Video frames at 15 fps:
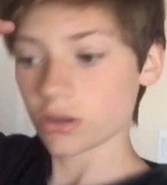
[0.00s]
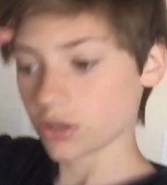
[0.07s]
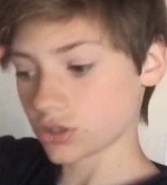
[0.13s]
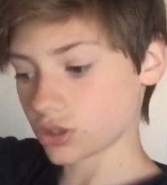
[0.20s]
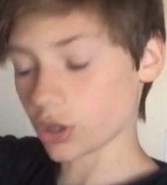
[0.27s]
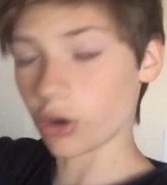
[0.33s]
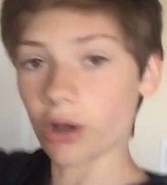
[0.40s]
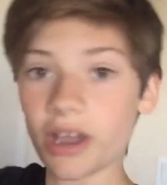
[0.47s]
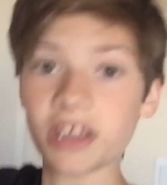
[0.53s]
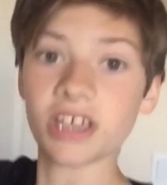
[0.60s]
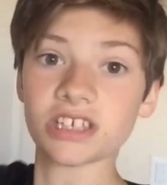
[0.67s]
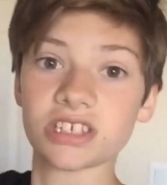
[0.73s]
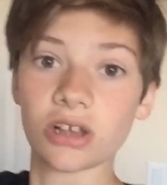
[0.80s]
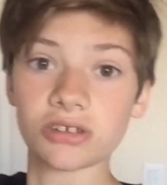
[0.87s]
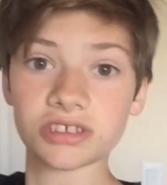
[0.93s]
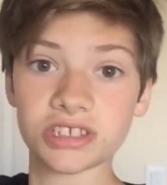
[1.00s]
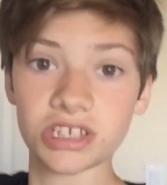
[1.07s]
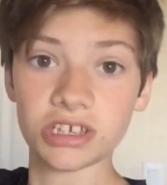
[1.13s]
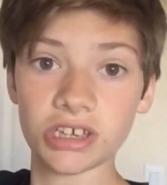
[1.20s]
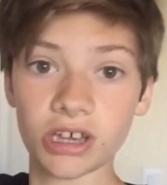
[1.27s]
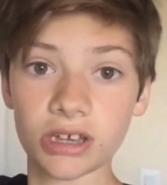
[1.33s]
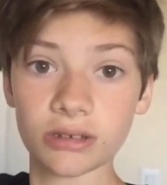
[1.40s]
So I guess I'll
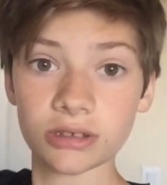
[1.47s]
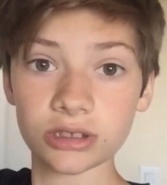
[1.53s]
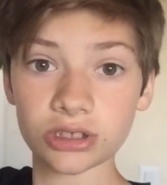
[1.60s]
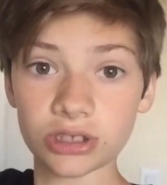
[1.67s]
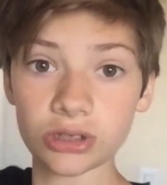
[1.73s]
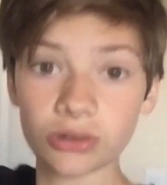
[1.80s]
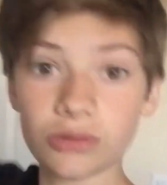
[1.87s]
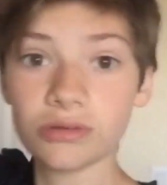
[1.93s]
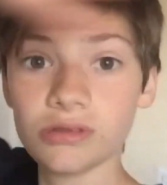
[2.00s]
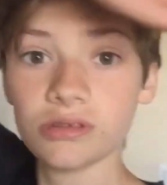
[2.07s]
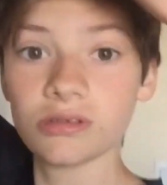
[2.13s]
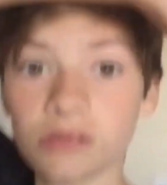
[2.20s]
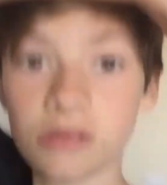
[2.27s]
see you soon.